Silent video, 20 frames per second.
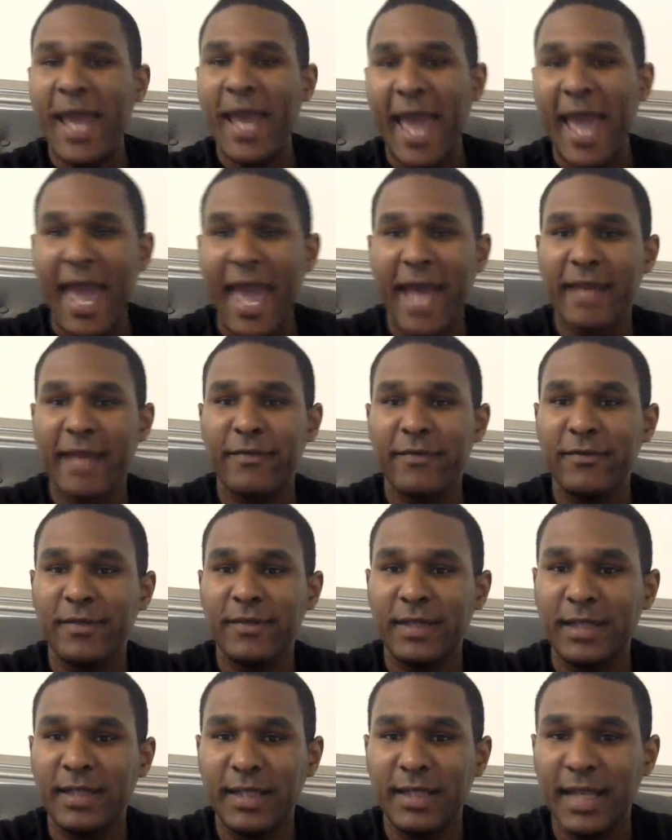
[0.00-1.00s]
had
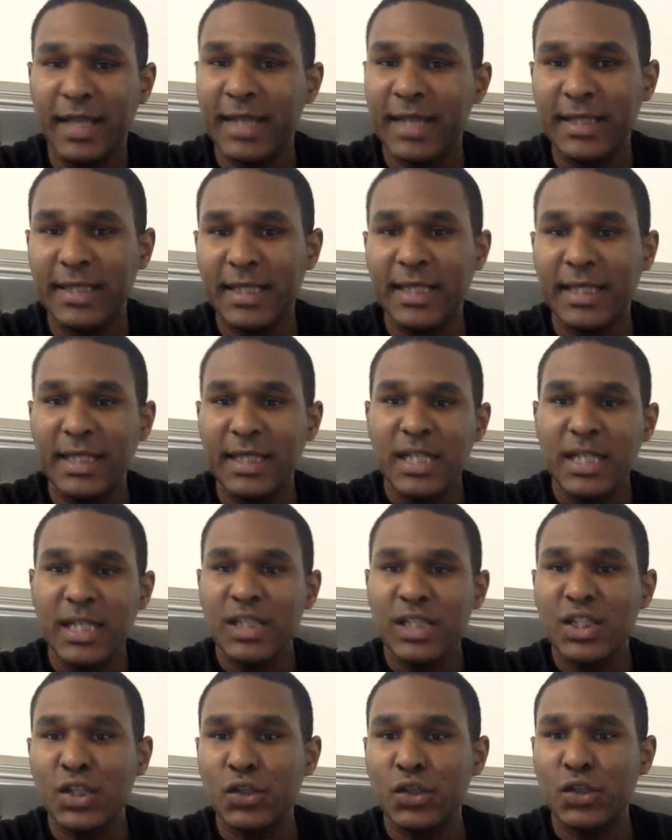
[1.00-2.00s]
nothing
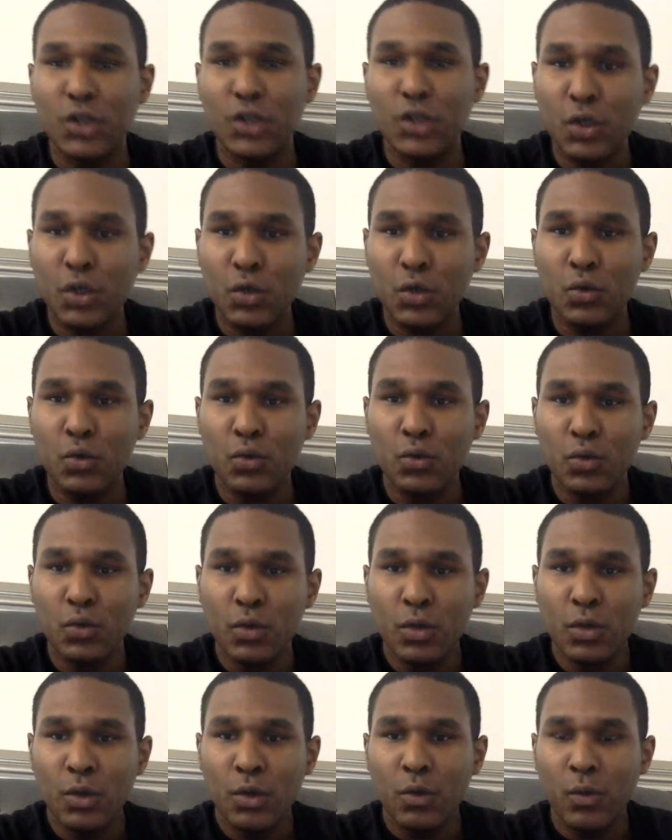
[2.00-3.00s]
to do
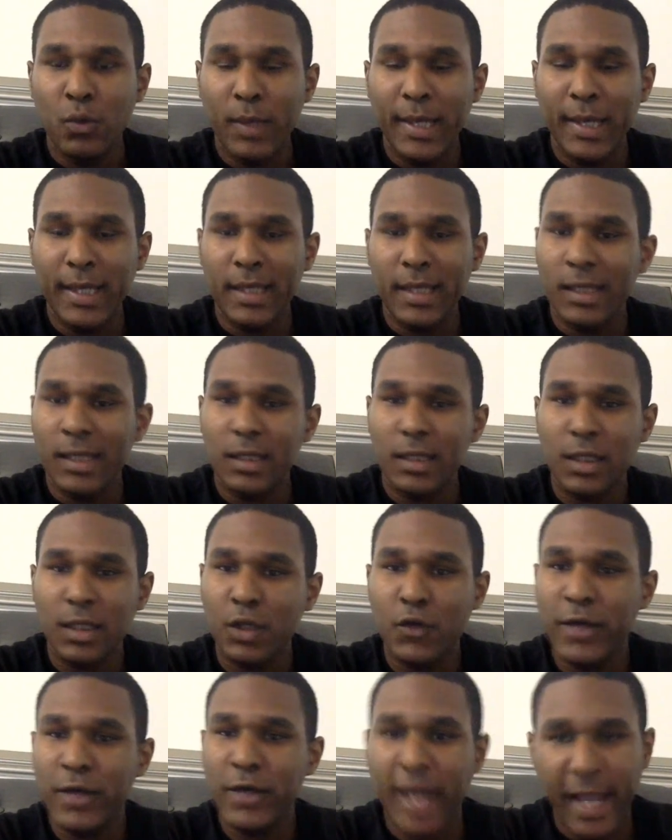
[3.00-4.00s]
with the
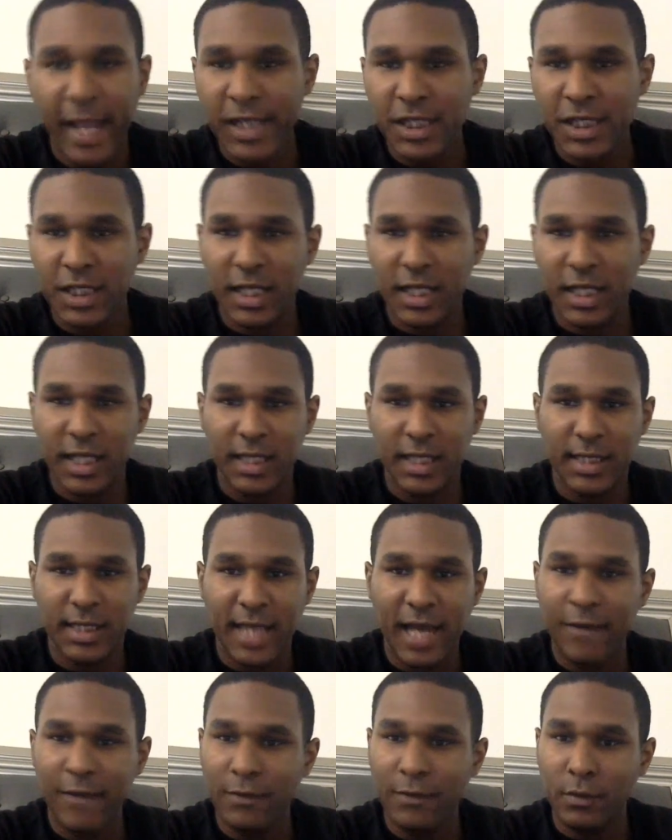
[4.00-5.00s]
creation of the
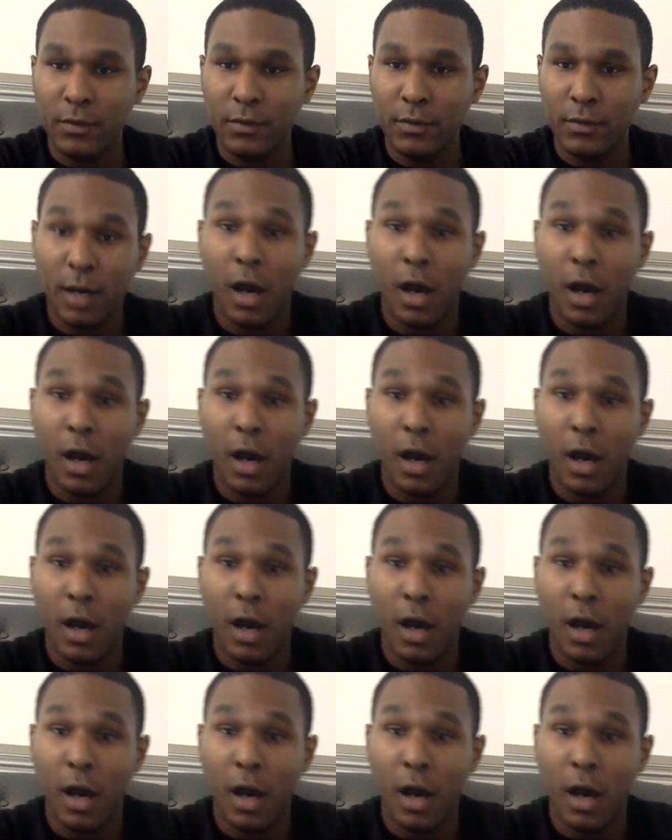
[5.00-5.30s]
devil.